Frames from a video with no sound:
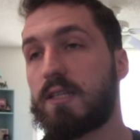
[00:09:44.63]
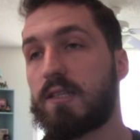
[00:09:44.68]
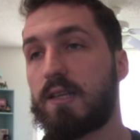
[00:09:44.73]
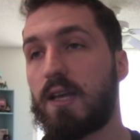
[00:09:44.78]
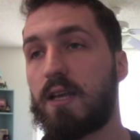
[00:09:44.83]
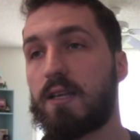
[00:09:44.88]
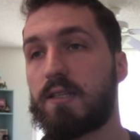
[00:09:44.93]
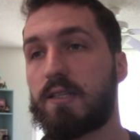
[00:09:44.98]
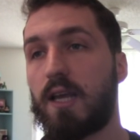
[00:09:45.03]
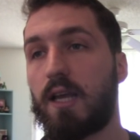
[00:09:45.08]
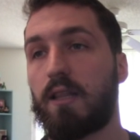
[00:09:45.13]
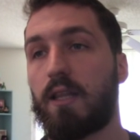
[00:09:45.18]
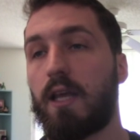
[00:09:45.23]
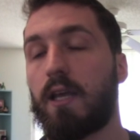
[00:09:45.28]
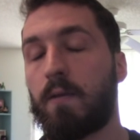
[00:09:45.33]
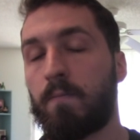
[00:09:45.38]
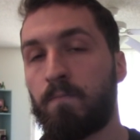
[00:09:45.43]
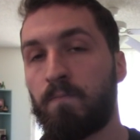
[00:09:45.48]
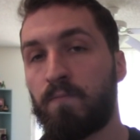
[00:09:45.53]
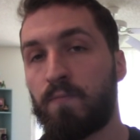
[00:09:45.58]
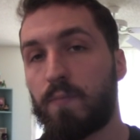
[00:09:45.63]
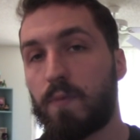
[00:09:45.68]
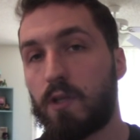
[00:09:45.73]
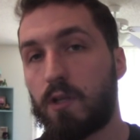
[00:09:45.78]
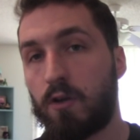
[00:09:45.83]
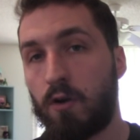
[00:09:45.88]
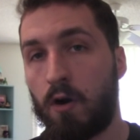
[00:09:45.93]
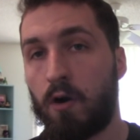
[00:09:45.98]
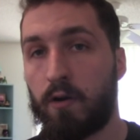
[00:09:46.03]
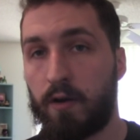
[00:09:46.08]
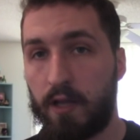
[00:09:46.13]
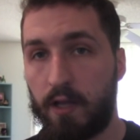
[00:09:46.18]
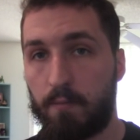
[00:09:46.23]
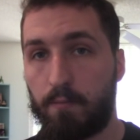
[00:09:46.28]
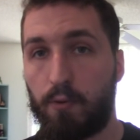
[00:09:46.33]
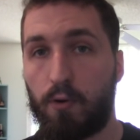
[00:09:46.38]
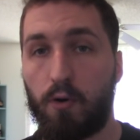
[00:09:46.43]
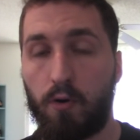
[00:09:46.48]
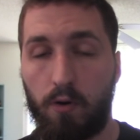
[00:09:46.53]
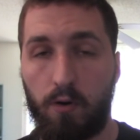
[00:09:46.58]
says that, like,
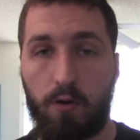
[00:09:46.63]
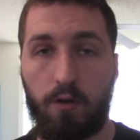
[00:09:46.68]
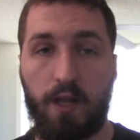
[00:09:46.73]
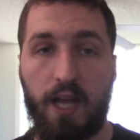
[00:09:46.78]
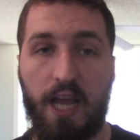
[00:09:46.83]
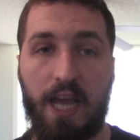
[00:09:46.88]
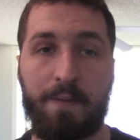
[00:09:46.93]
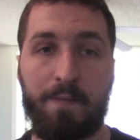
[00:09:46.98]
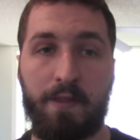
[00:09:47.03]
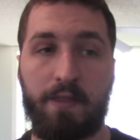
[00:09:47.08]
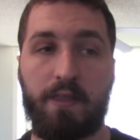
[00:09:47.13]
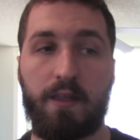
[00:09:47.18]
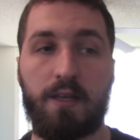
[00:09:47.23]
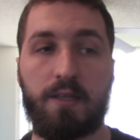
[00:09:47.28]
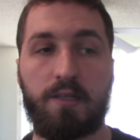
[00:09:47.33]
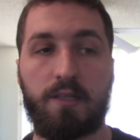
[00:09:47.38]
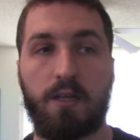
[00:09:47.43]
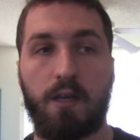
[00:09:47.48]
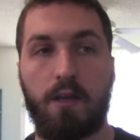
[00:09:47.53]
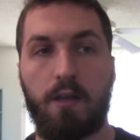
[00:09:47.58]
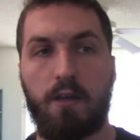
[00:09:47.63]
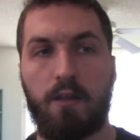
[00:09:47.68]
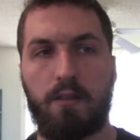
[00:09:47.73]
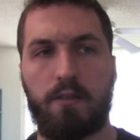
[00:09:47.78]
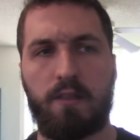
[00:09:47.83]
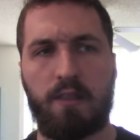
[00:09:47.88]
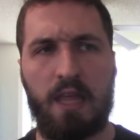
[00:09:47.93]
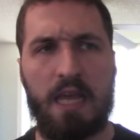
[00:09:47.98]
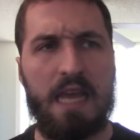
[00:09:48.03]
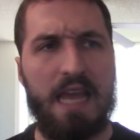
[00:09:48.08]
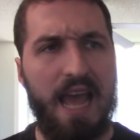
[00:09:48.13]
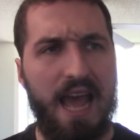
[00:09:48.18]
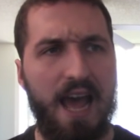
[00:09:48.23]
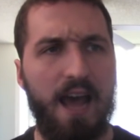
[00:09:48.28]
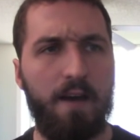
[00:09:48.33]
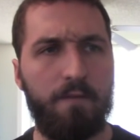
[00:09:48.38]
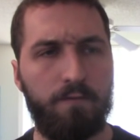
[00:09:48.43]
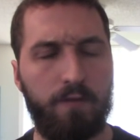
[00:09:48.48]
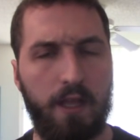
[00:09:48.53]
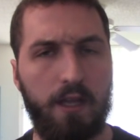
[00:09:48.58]
Garnet, Pearl, Amethyst, they
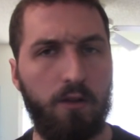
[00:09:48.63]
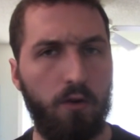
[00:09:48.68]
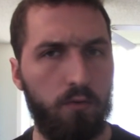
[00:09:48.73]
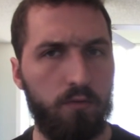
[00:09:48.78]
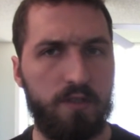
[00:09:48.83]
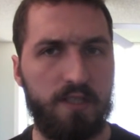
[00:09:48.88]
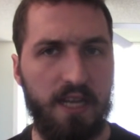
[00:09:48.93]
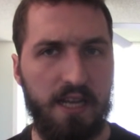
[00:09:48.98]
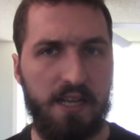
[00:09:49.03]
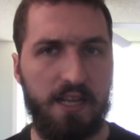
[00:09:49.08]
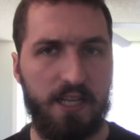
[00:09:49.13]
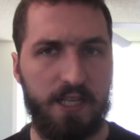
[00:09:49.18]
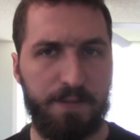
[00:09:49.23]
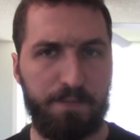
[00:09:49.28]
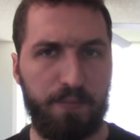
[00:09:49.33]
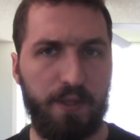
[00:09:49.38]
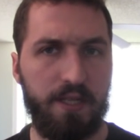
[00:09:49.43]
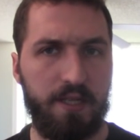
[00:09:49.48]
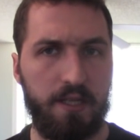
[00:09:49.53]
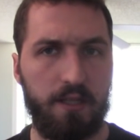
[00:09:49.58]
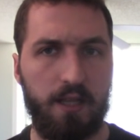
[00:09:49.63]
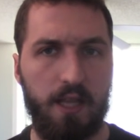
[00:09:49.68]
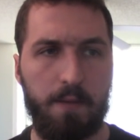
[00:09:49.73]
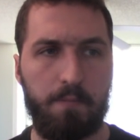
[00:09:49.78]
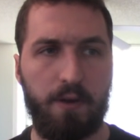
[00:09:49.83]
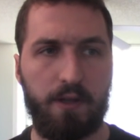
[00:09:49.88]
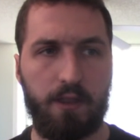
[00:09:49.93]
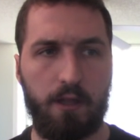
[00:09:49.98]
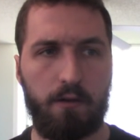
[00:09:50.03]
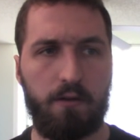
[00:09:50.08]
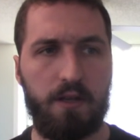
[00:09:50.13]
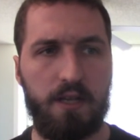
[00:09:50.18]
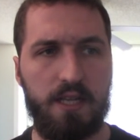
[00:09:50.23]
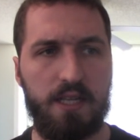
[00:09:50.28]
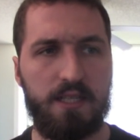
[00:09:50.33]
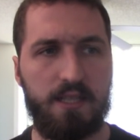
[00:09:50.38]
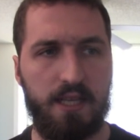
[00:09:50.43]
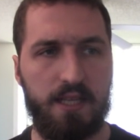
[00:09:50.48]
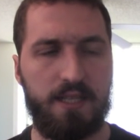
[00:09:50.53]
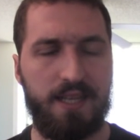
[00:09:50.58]
don't say it explicitly, but there
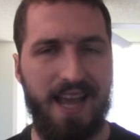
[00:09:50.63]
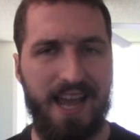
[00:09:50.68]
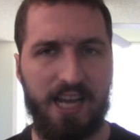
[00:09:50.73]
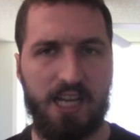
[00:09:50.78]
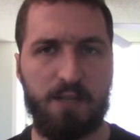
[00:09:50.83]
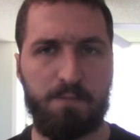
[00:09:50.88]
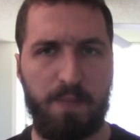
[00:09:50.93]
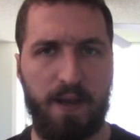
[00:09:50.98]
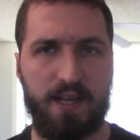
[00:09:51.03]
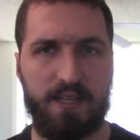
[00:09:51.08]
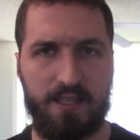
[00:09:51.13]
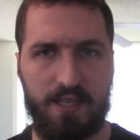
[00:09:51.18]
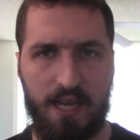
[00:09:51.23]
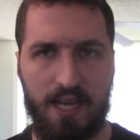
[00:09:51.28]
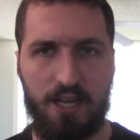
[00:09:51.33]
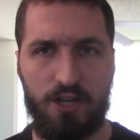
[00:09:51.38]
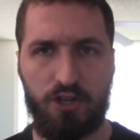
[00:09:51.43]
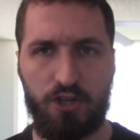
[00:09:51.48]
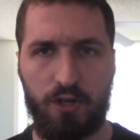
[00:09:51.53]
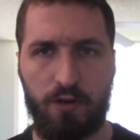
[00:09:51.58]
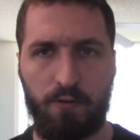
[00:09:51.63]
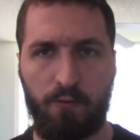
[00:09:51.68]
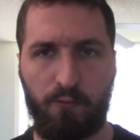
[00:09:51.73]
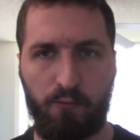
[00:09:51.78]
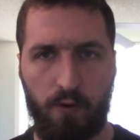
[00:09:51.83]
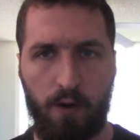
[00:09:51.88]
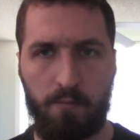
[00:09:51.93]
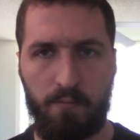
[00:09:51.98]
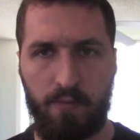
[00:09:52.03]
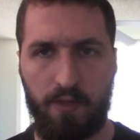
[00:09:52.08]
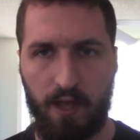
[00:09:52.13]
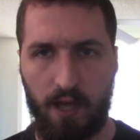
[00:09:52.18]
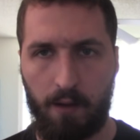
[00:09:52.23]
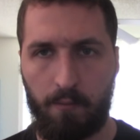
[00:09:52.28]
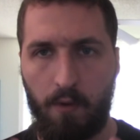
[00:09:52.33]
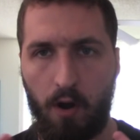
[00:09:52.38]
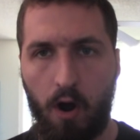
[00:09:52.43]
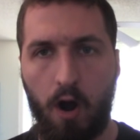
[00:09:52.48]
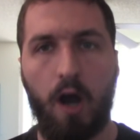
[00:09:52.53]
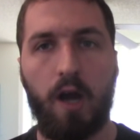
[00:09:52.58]
is this expectation from
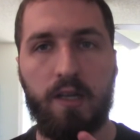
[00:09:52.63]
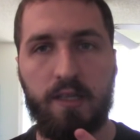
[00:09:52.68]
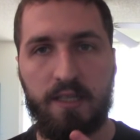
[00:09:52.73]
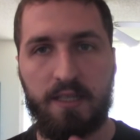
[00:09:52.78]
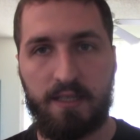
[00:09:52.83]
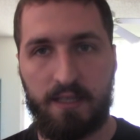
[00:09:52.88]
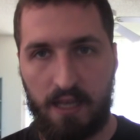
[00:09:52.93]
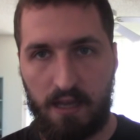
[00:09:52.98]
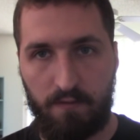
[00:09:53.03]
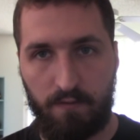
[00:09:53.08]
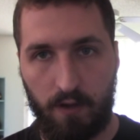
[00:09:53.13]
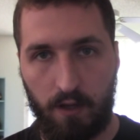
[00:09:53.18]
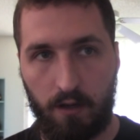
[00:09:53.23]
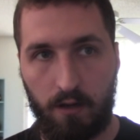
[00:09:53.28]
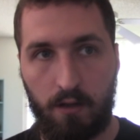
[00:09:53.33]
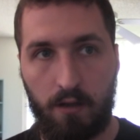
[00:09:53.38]
them on Steven.